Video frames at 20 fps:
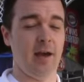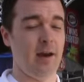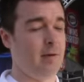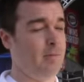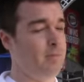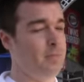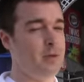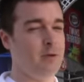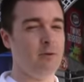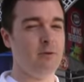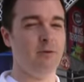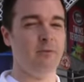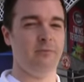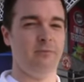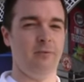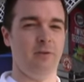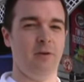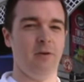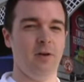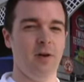on a
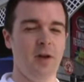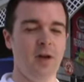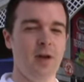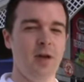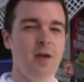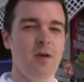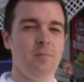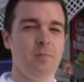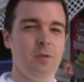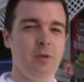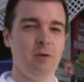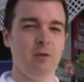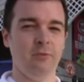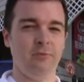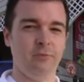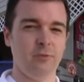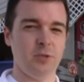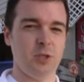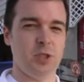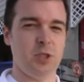beautiful,
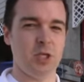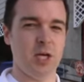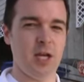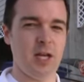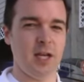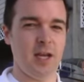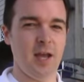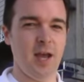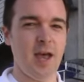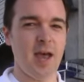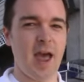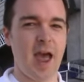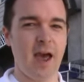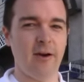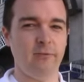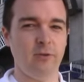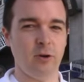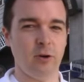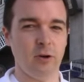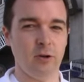beautiful sunny
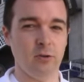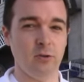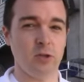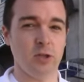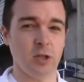afternoon.